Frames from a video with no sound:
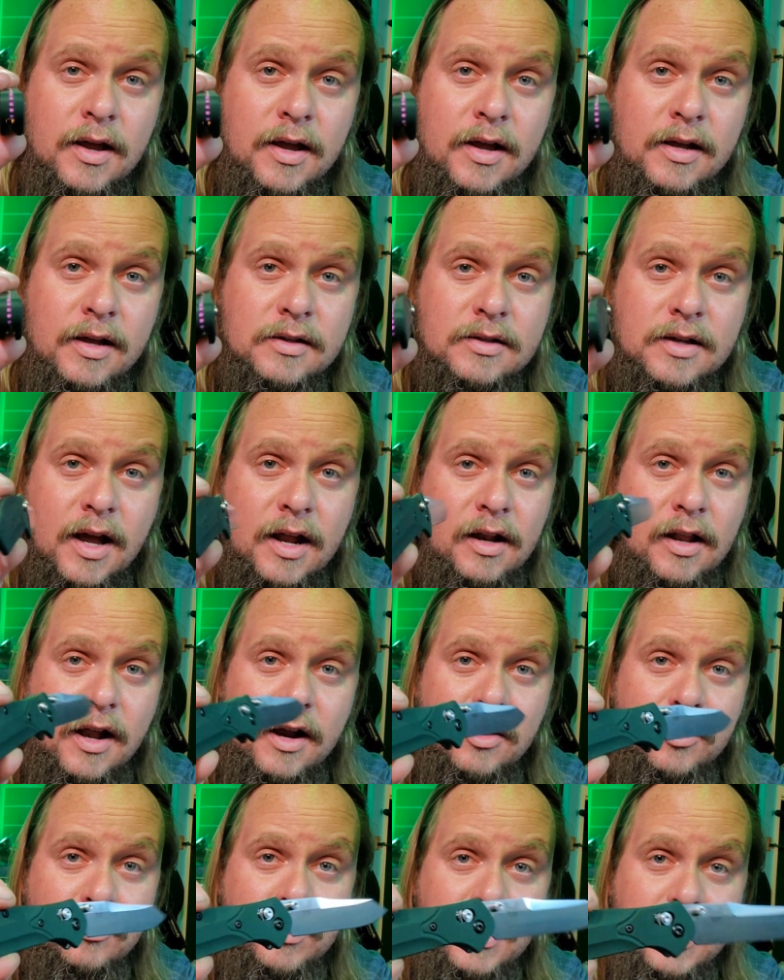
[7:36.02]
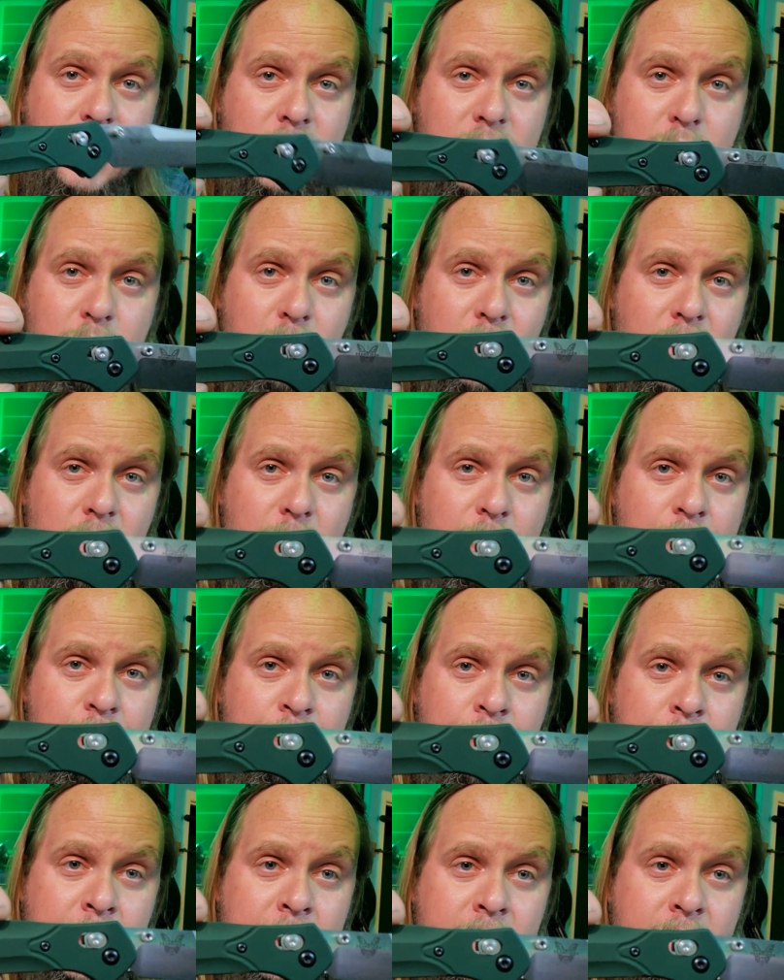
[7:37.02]
It's got a lot of 3D, but
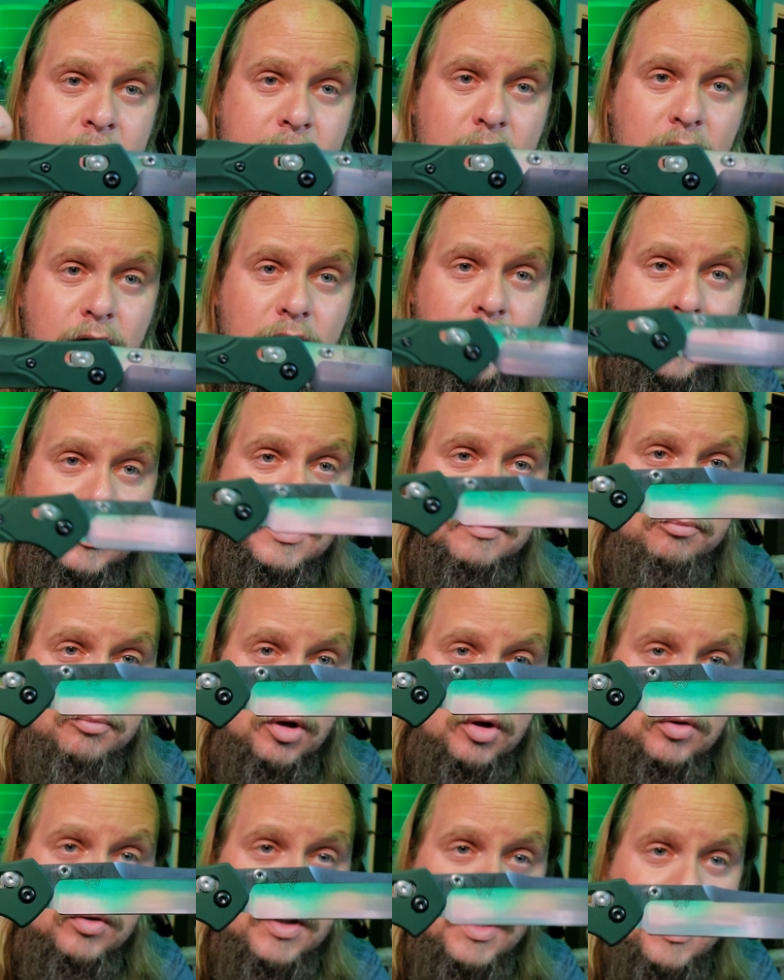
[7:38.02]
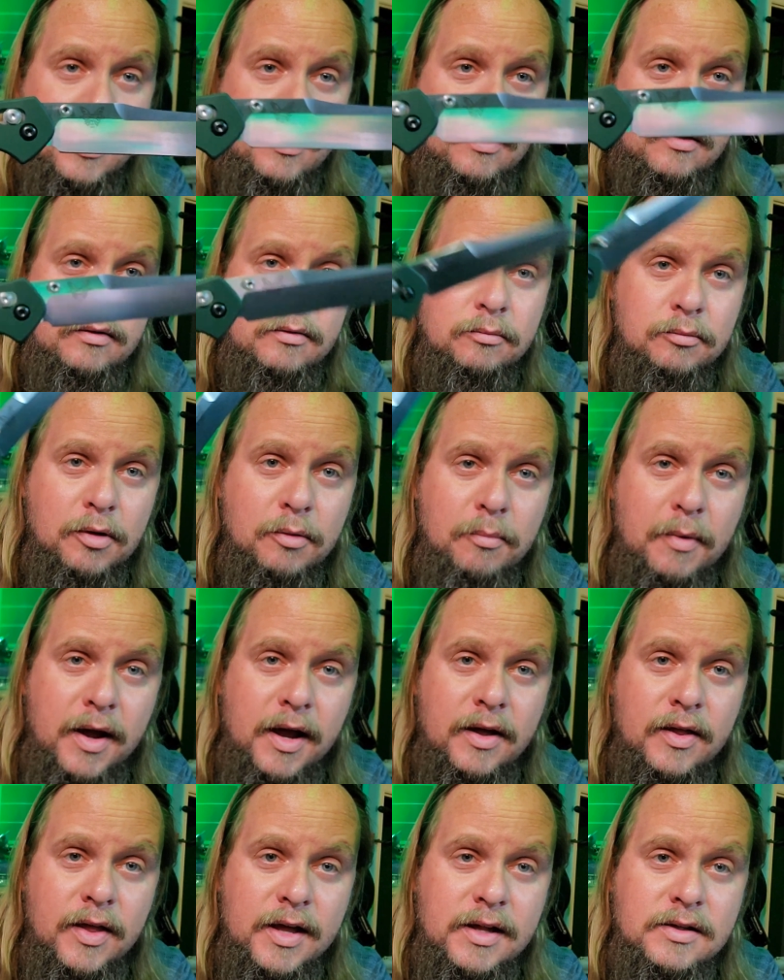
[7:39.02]
it looks bulky. But
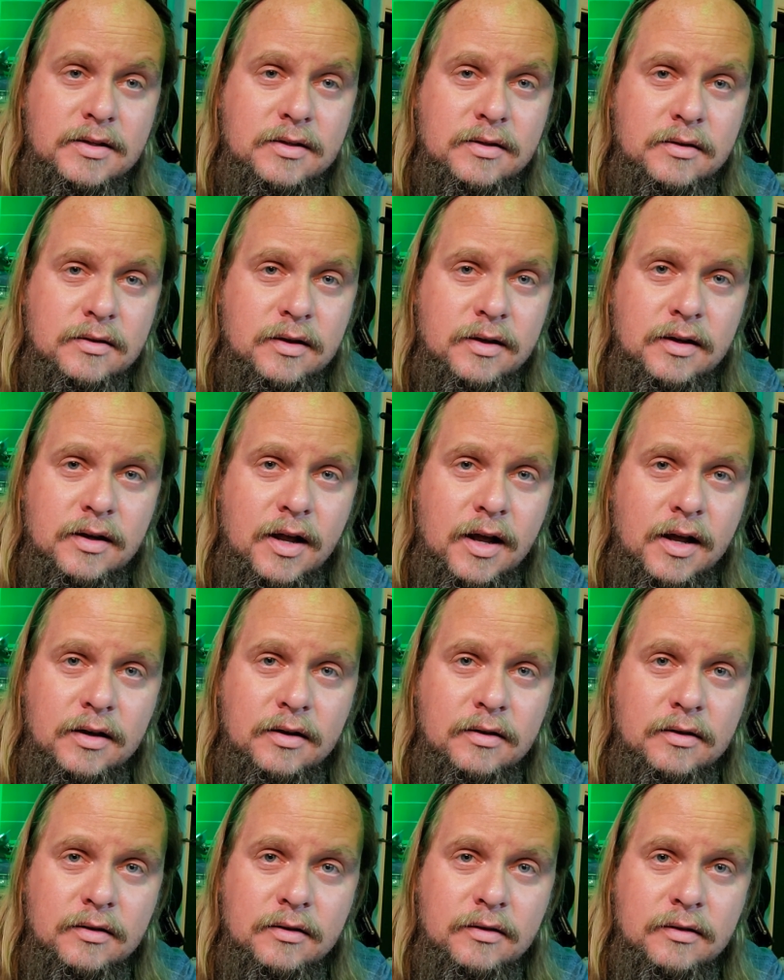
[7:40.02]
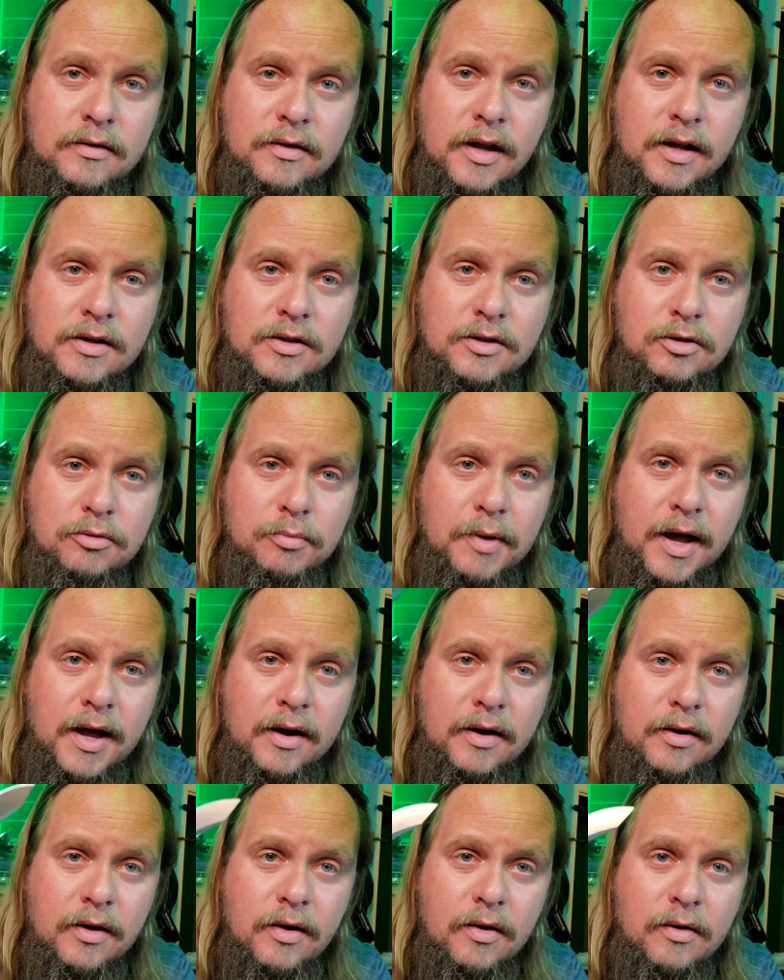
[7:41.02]
man, that's not too bad
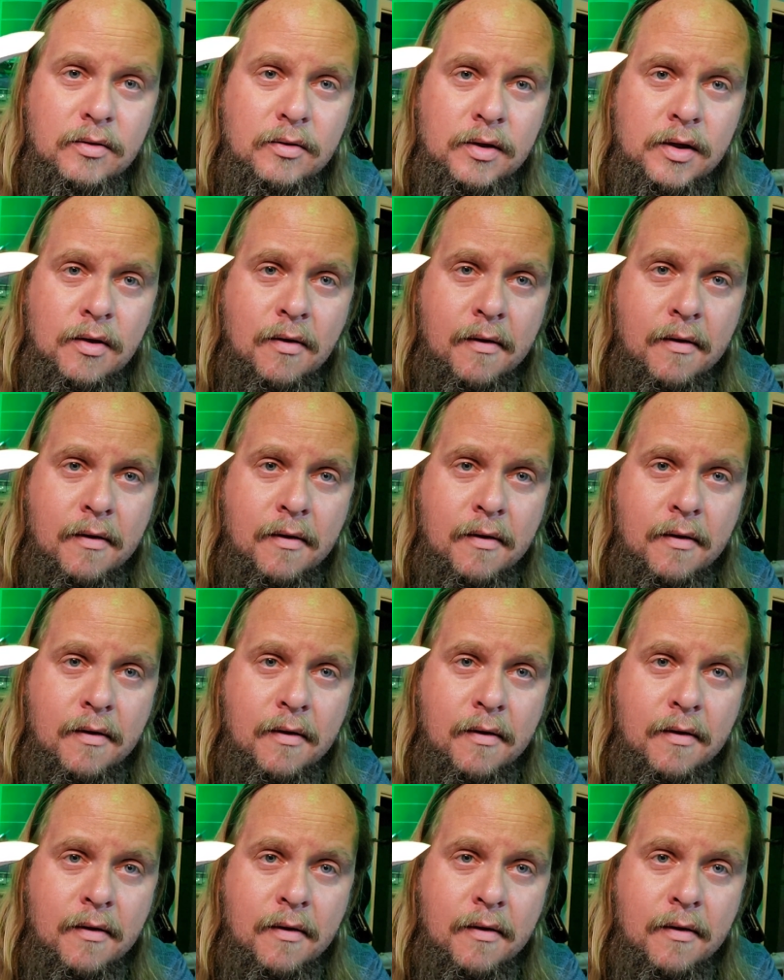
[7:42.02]
at all.